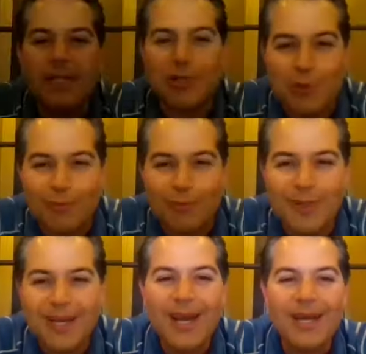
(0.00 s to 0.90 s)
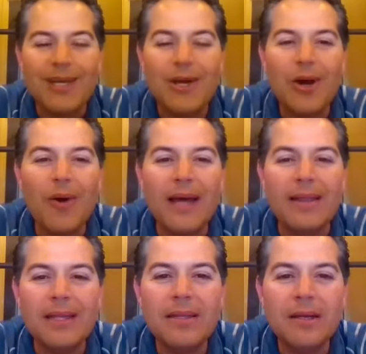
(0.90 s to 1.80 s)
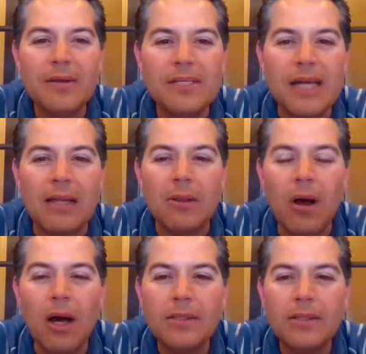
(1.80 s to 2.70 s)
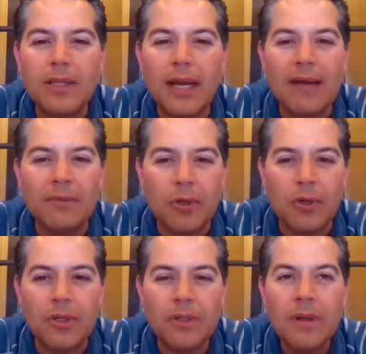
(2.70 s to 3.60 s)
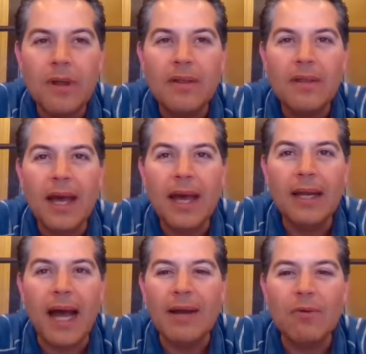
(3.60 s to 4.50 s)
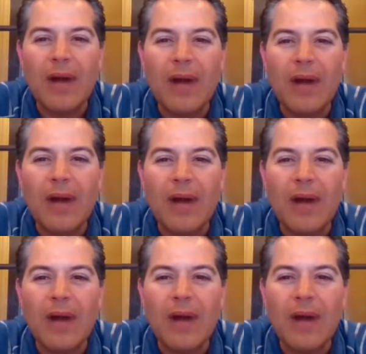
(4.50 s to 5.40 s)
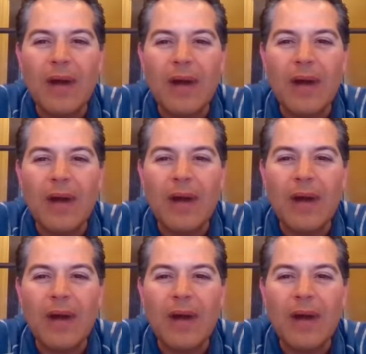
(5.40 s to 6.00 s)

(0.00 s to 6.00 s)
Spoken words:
Zoom. I think there is a lot that I've learned that I don't have to go to every